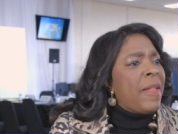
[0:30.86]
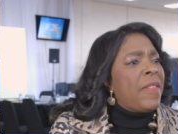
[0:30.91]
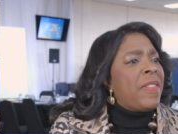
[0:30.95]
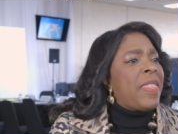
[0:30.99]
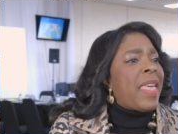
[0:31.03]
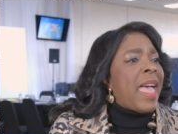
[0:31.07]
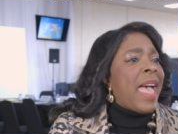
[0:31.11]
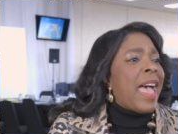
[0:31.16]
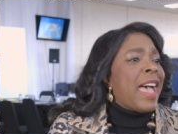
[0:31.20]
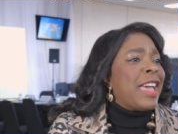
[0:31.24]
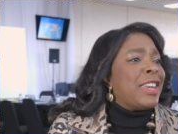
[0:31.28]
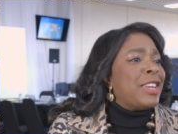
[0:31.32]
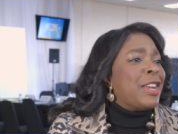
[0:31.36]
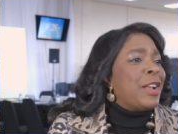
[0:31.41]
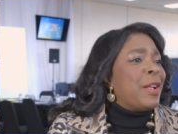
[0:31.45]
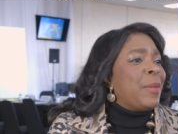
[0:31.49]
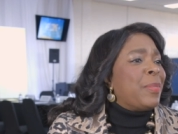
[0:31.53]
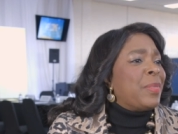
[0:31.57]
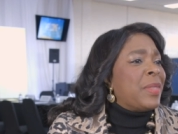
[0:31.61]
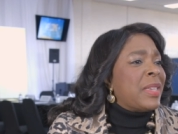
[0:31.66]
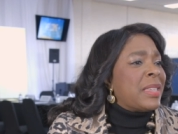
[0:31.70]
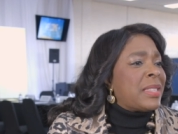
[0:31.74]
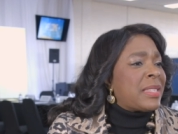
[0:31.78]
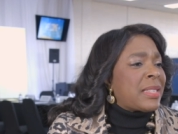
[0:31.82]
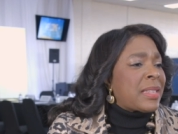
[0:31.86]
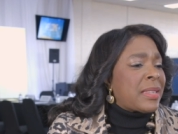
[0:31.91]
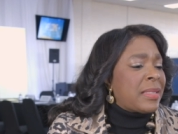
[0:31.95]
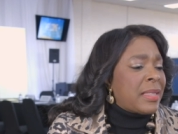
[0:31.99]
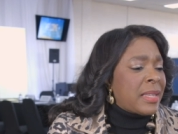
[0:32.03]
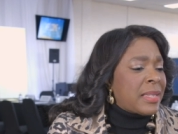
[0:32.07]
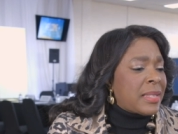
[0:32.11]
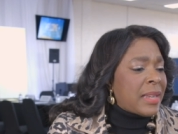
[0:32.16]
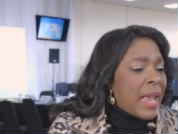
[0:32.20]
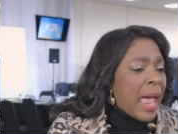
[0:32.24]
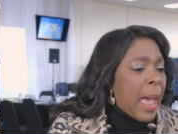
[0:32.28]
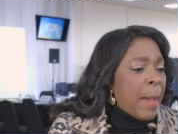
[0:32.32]
that this
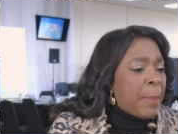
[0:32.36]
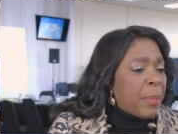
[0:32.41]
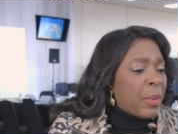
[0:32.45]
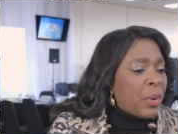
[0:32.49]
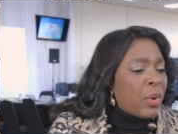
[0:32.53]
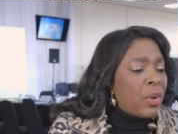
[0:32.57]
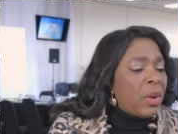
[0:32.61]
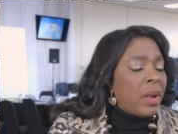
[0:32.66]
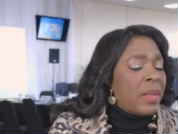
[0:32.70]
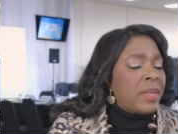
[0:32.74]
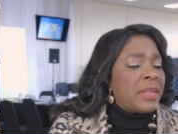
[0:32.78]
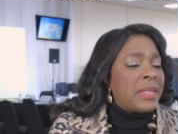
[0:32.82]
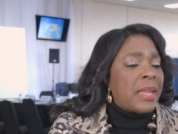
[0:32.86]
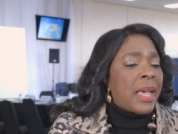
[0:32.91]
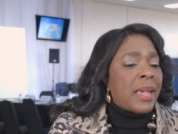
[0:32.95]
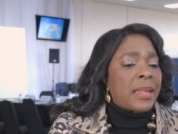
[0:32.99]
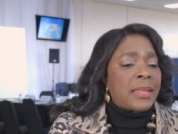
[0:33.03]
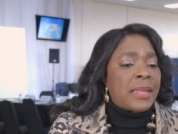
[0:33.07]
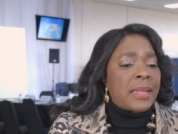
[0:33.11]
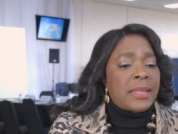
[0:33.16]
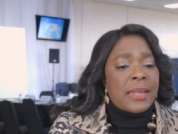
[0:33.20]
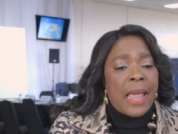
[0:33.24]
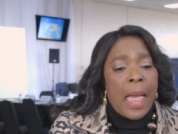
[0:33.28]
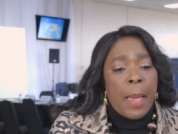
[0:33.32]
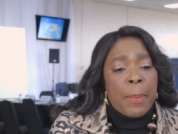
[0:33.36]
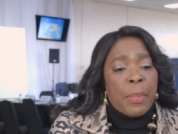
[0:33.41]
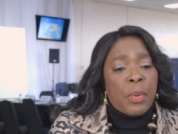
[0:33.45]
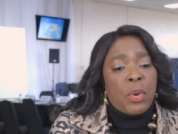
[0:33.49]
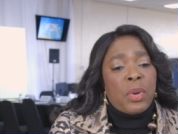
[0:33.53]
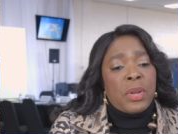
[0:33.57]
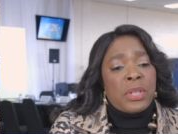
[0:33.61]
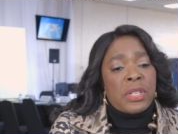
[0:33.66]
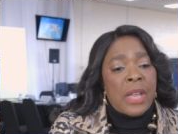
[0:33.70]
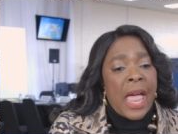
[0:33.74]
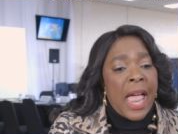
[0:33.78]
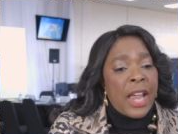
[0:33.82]
this capital, this excess
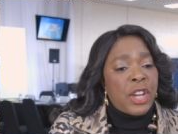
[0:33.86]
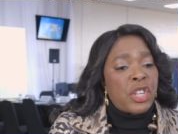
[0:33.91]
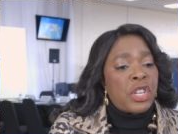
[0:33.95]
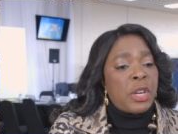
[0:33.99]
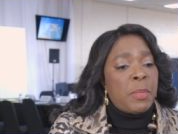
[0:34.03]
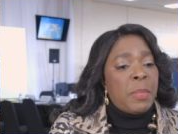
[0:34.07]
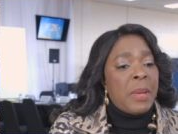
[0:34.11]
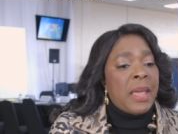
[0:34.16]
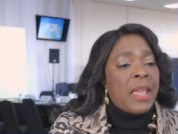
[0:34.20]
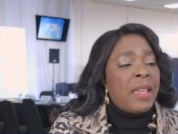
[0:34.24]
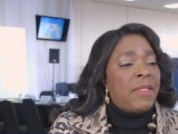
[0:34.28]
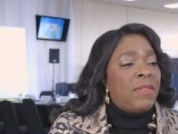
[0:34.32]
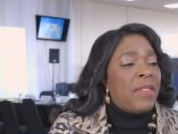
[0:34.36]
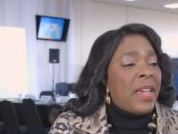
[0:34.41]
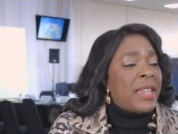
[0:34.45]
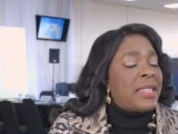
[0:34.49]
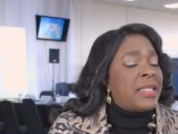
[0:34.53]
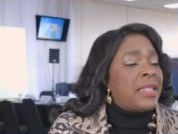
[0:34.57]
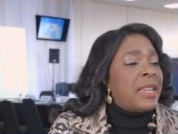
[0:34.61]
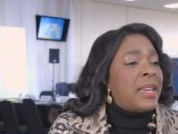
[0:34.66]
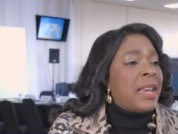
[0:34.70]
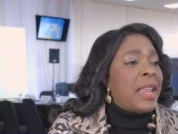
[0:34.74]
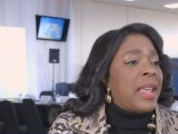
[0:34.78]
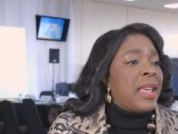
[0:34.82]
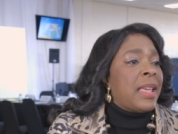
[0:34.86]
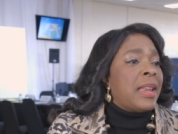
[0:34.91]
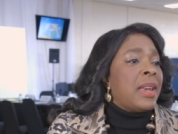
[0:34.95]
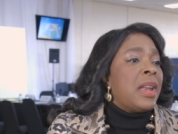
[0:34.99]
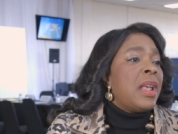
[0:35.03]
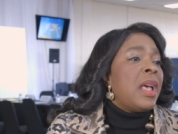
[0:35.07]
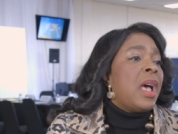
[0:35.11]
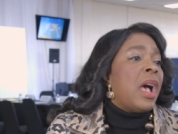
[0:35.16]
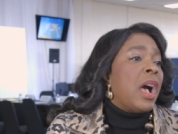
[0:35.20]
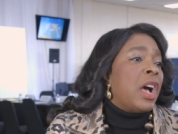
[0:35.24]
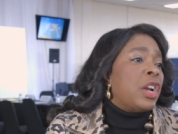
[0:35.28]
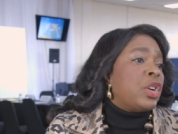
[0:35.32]
capital, is actually being invested in
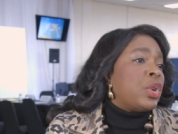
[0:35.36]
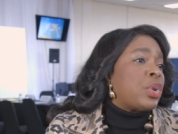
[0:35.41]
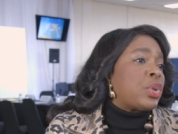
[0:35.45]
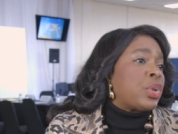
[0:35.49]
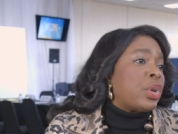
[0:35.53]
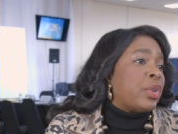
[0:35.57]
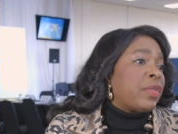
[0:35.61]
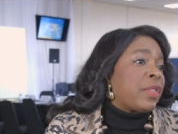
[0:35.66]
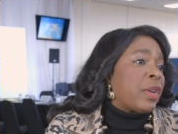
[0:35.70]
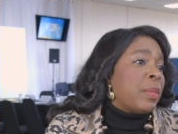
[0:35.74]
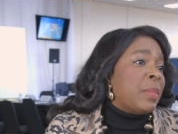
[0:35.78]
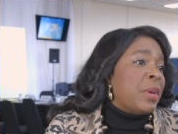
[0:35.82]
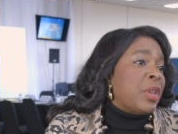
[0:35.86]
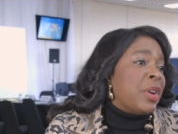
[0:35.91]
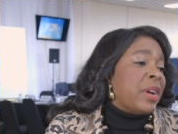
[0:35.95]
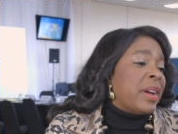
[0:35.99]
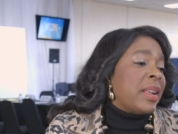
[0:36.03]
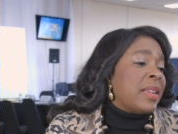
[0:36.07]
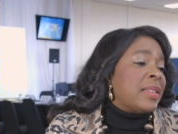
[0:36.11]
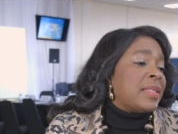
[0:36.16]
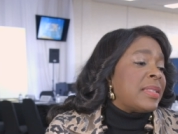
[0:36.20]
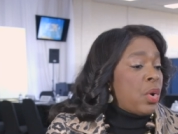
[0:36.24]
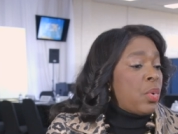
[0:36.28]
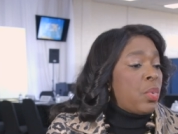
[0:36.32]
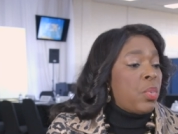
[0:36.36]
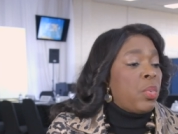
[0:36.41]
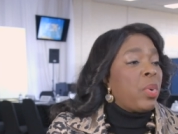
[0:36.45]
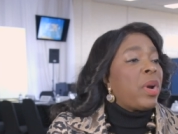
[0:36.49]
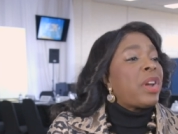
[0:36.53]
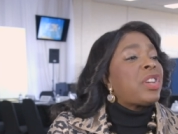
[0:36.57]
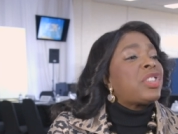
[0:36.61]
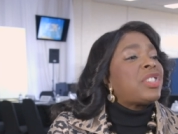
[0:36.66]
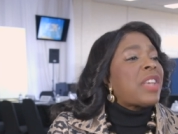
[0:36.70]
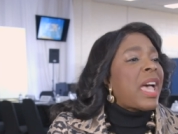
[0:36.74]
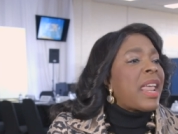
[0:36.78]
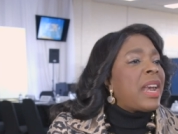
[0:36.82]
underserved communities? So we're
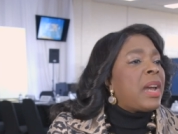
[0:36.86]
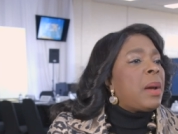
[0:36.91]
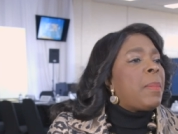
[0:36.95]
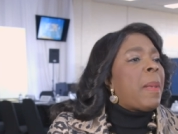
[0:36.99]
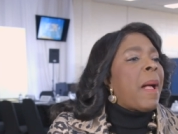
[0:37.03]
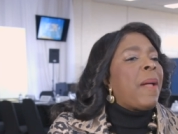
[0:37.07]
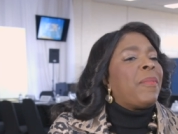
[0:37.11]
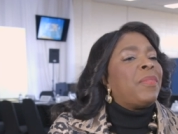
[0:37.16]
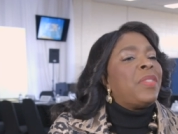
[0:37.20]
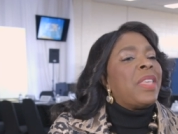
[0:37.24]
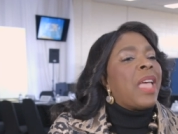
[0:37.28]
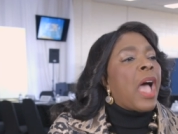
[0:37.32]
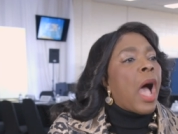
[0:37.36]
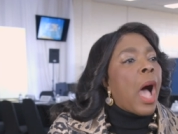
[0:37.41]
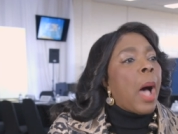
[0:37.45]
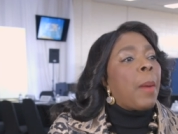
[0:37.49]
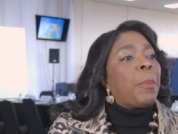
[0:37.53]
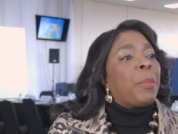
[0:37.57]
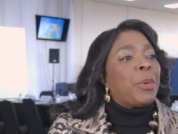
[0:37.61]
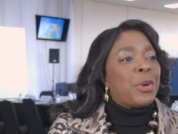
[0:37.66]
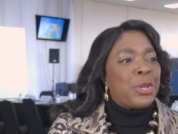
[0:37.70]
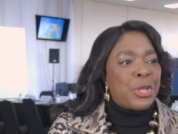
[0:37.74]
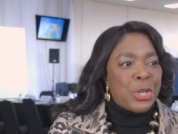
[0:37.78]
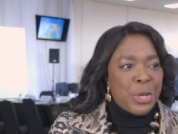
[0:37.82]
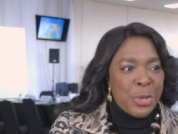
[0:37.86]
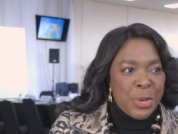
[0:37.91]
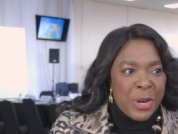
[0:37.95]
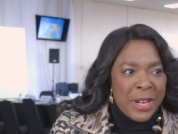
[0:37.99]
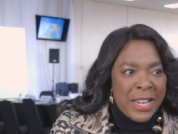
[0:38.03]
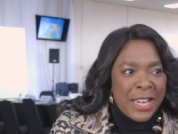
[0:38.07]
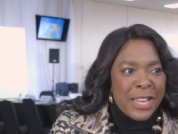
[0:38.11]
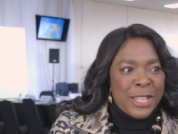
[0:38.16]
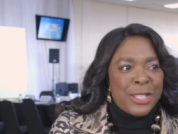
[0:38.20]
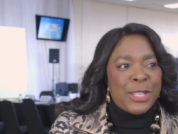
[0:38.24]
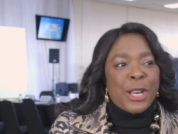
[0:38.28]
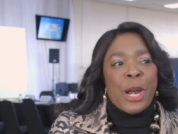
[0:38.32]
excited about the
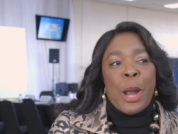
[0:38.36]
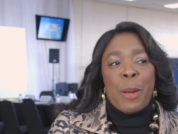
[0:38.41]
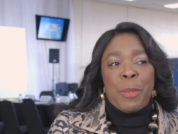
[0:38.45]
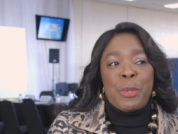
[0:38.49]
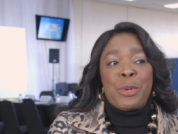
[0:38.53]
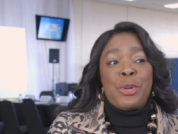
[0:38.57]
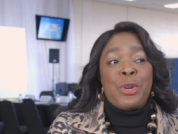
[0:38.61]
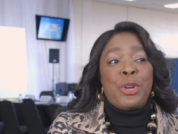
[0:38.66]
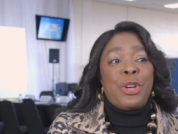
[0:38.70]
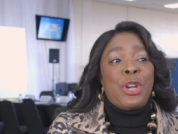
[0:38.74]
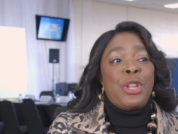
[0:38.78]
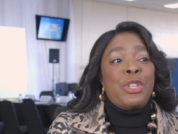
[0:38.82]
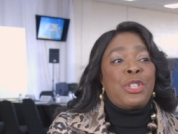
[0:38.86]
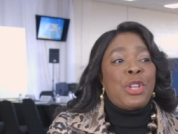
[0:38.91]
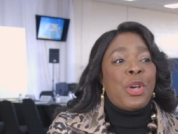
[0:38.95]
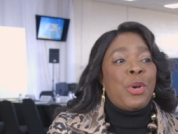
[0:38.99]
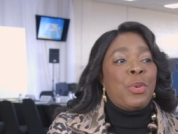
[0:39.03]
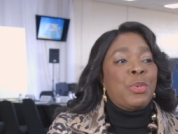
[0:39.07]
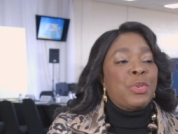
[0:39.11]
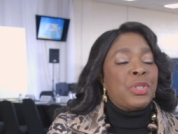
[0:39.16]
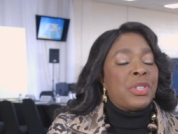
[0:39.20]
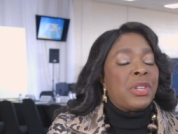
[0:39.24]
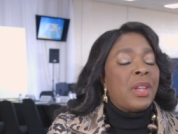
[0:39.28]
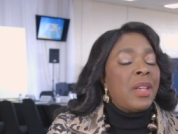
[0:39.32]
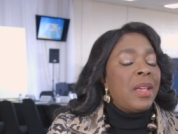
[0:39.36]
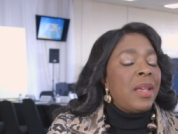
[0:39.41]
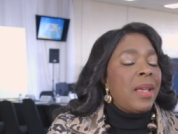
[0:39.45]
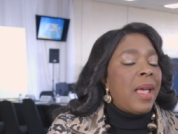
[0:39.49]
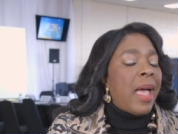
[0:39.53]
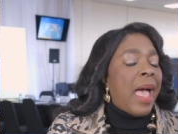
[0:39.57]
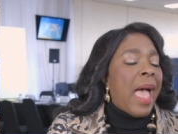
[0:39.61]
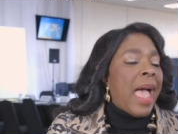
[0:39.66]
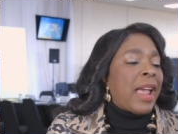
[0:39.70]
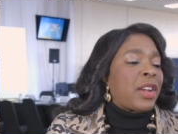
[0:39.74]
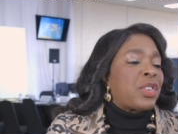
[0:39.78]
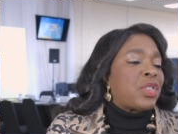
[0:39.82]
opportunities that opportunity zones
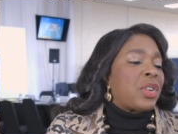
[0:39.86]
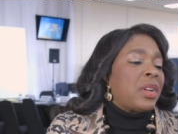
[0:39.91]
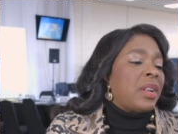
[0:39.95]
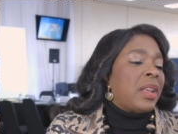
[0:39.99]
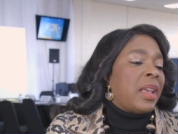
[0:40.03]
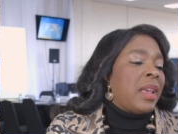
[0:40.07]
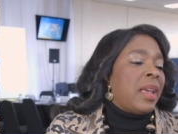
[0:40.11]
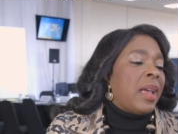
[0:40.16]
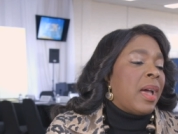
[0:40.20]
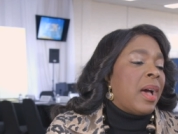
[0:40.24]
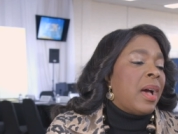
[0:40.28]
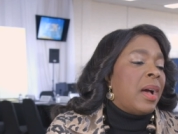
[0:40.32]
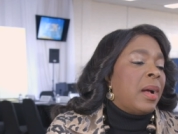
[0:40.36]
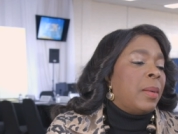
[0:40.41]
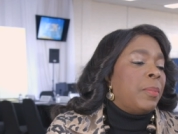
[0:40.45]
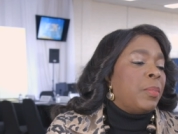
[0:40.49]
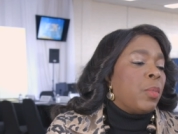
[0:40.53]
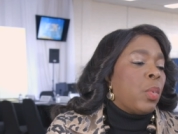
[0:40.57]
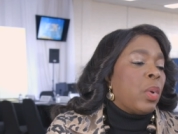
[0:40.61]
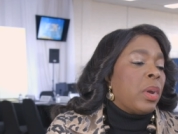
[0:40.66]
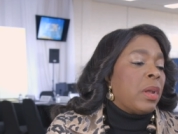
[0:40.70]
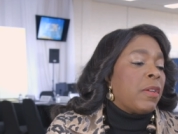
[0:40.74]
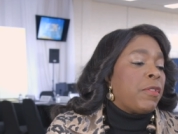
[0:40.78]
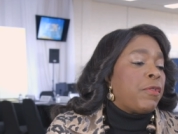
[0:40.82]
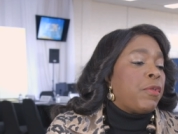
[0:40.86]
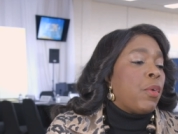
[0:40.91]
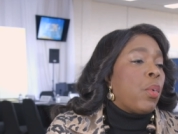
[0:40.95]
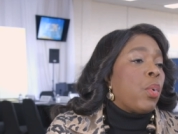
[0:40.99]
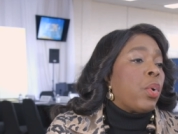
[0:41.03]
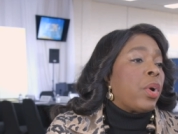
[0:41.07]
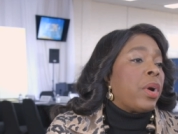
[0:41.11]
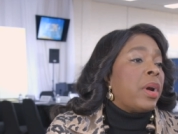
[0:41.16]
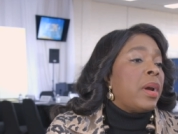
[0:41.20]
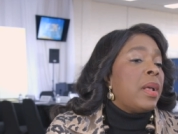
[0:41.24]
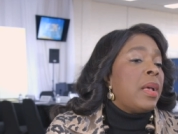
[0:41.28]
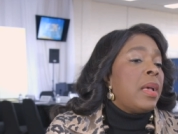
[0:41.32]
actually um, will
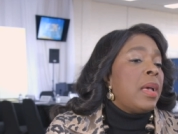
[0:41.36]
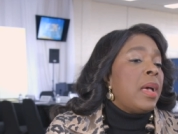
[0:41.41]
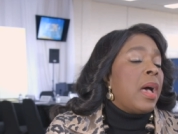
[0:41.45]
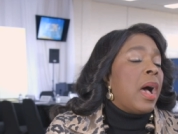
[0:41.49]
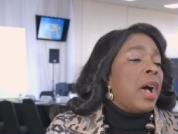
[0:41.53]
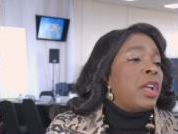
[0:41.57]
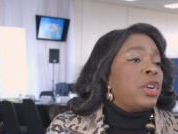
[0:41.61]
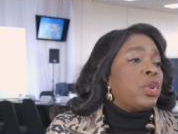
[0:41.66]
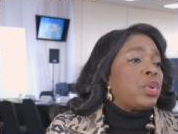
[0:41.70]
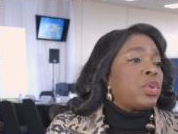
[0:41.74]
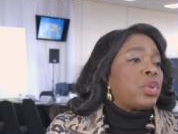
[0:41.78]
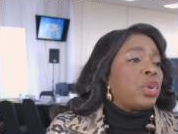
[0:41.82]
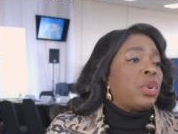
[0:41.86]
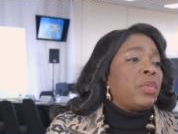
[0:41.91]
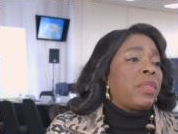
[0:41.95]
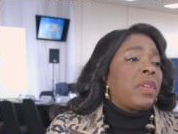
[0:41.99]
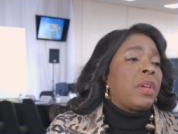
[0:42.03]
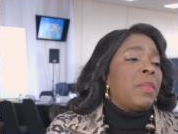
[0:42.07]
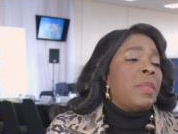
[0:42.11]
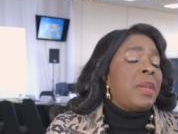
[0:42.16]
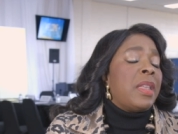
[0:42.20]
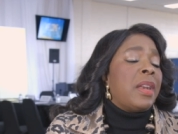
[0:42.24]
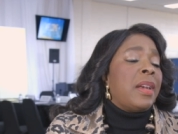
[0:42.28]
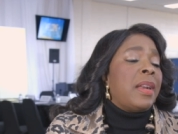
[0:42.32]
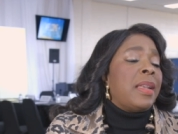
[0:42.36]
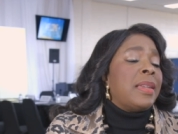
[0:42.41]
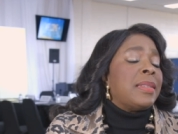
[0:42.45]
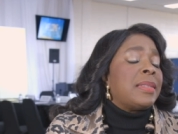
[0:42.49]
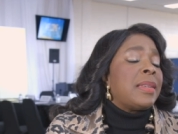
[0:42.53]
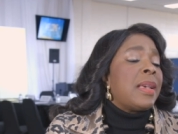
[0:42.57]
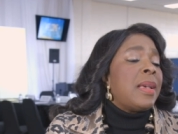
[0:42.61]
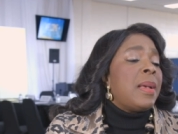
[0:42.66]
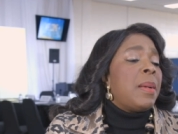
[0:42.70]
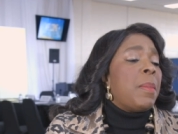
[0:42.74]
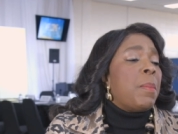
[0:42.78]
afford underserved communities.